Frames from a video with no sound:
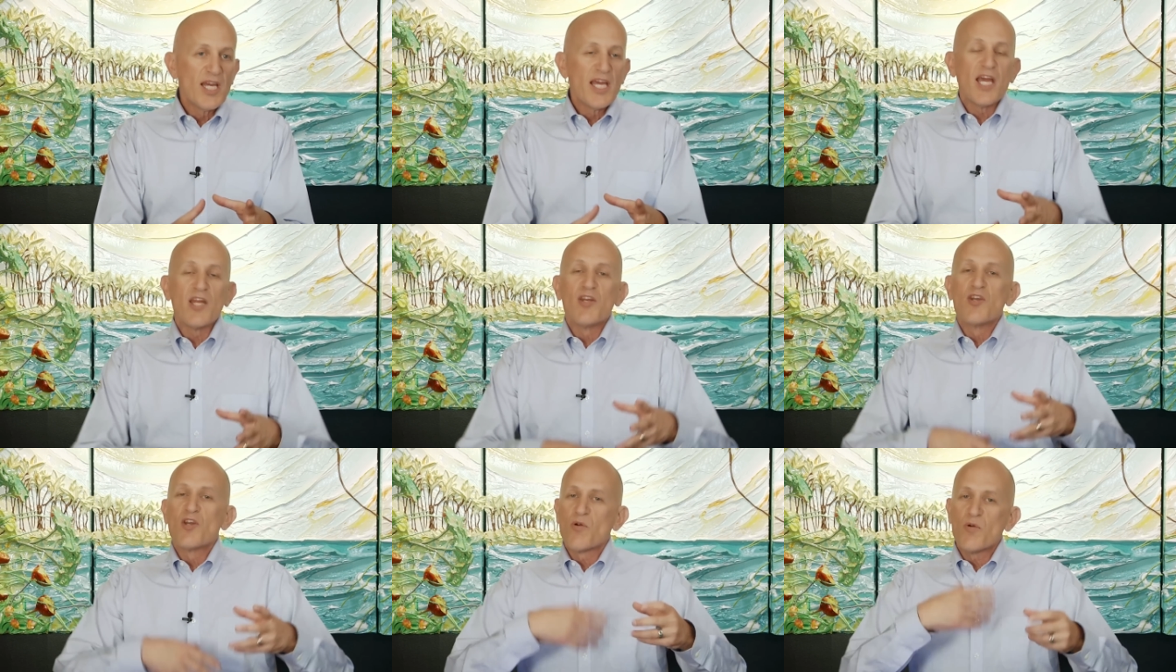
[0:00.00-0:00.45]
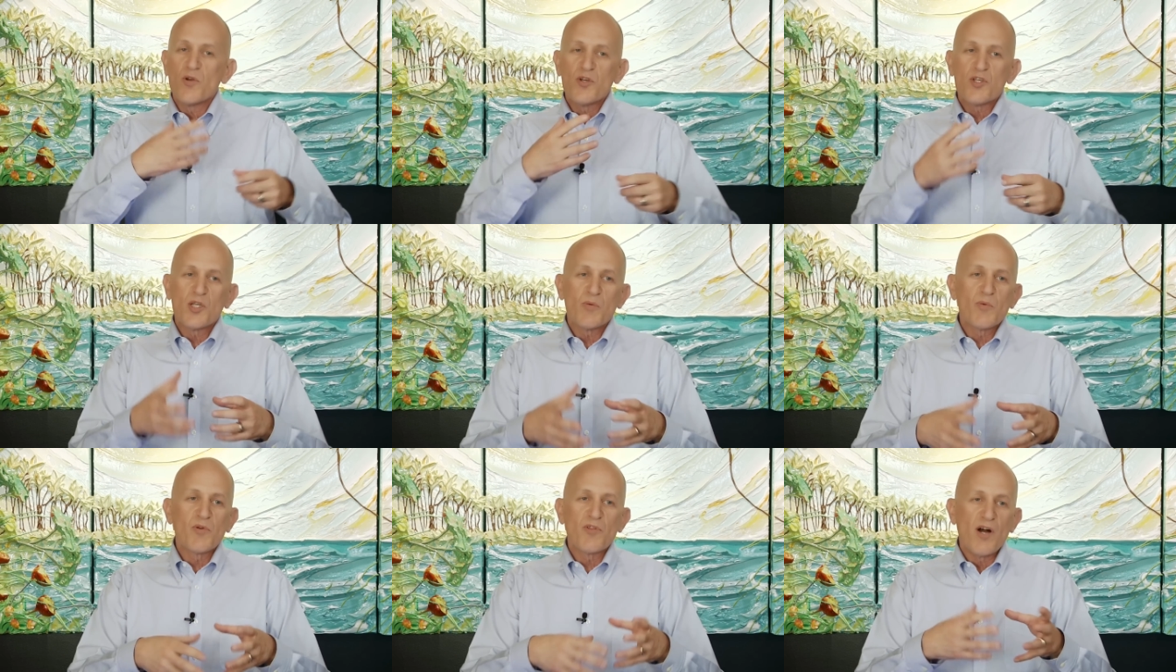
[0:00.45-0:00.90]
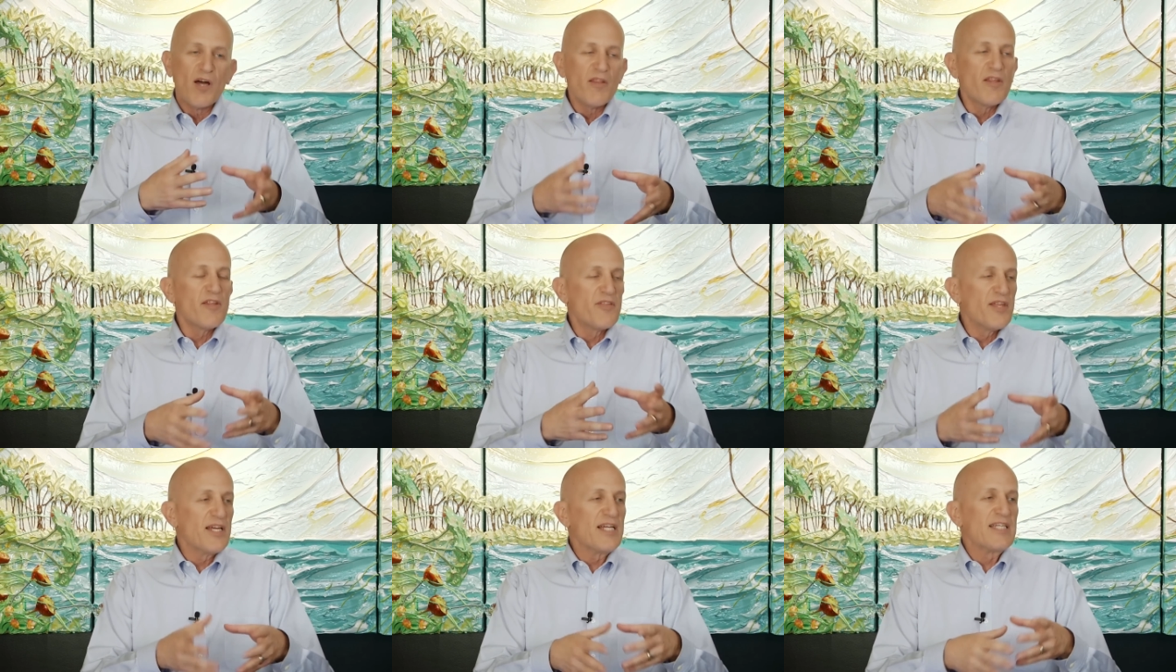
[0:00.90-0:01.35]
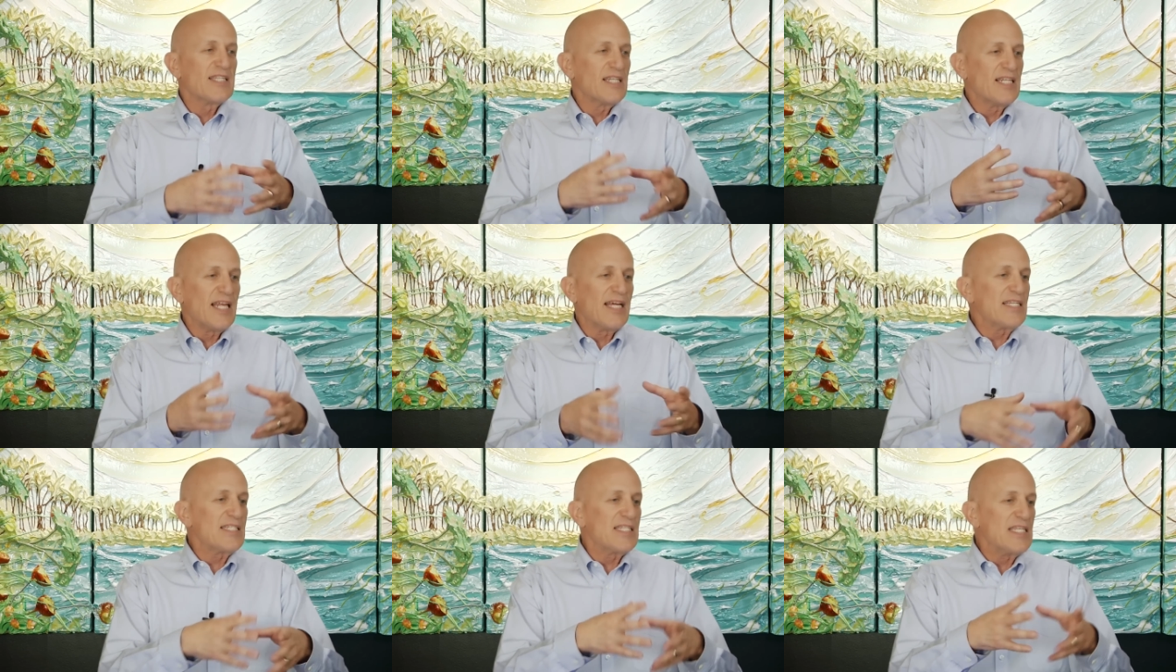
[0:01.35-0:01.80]
and nourish it with all the things it
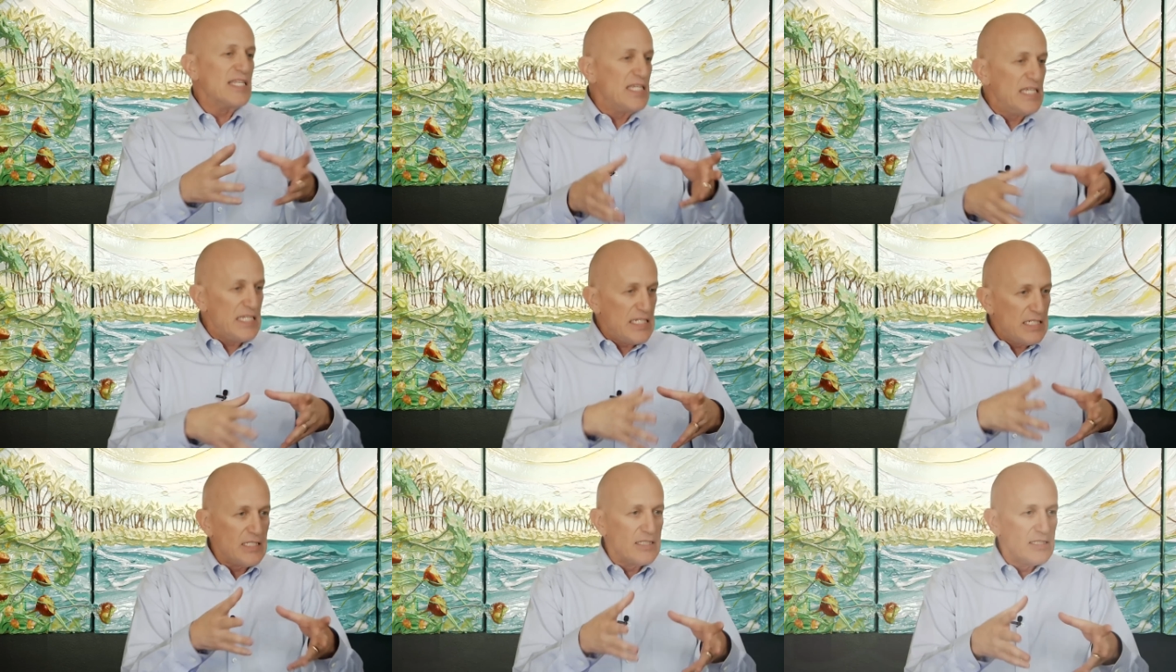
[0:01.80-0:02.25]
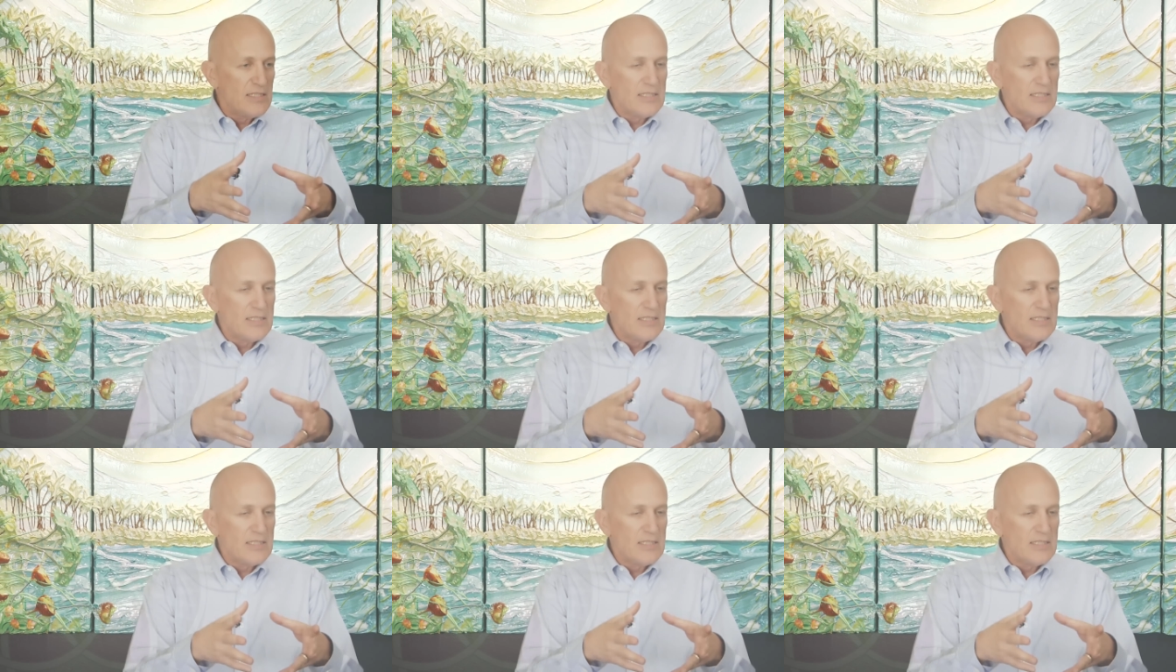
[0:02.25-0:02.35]
likes to eat